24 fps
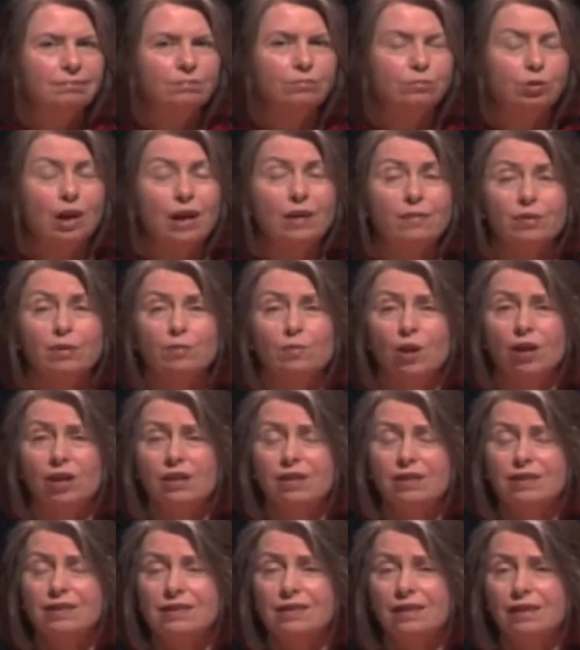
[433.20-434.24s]
private
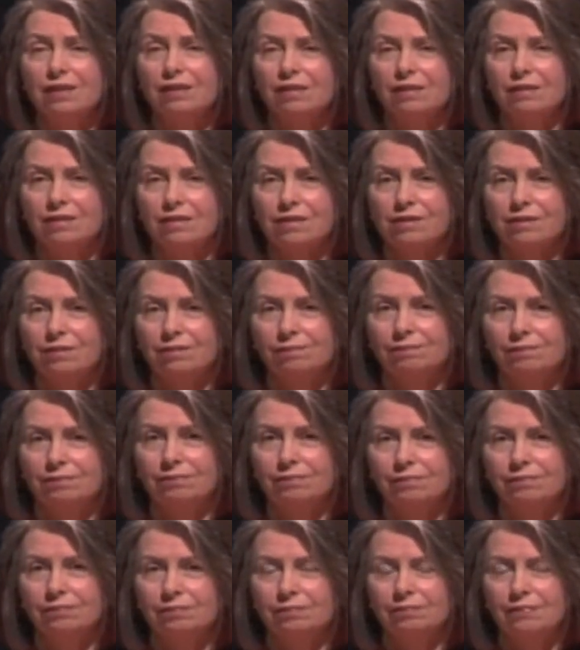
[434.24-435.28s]
market signals,
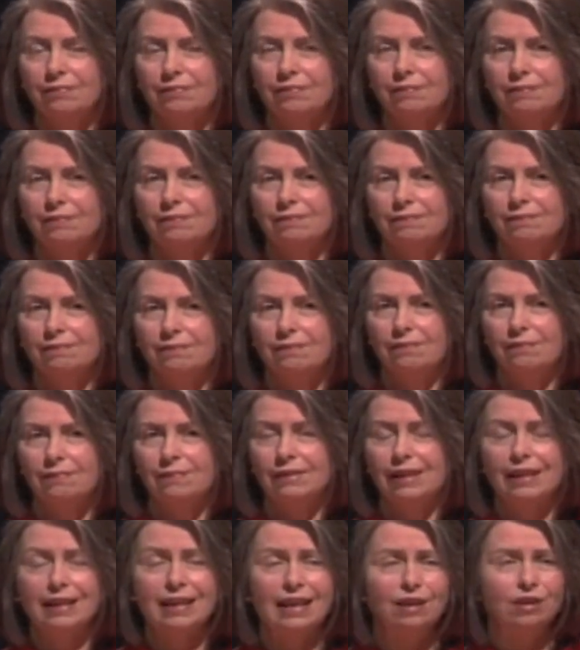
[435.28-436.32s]

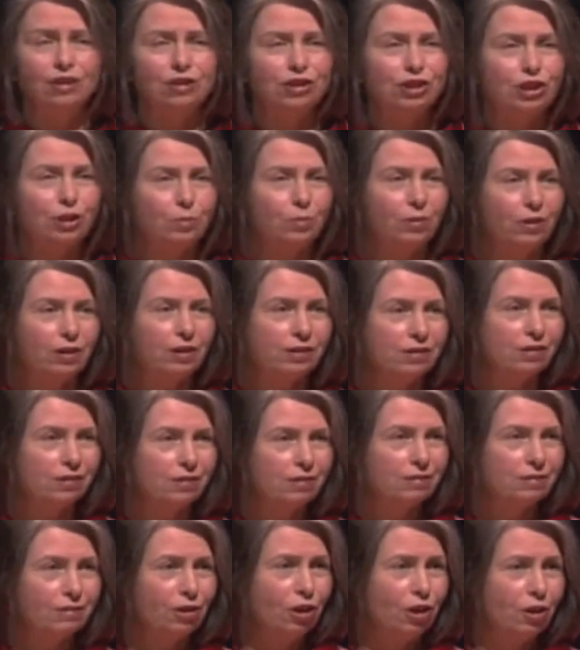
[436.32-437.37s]
like energy
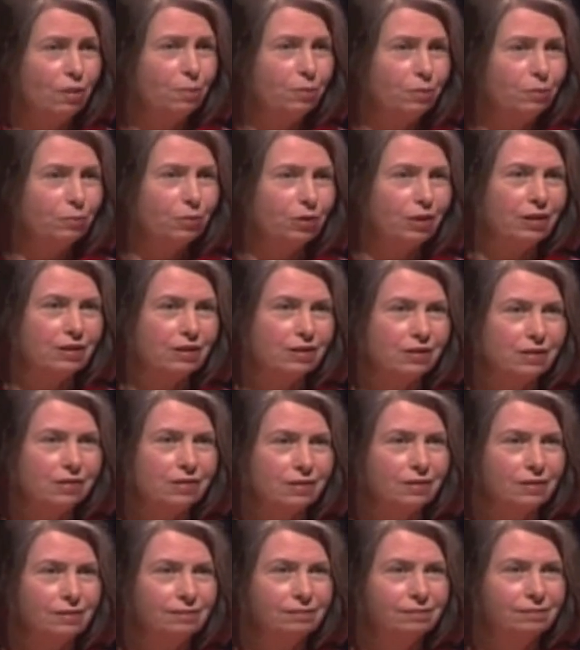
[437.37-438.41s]
prices, carbon
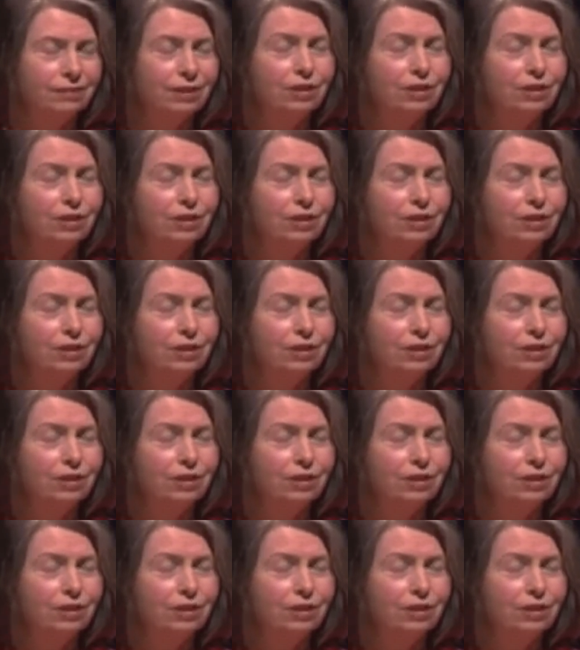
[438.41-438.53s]
prices.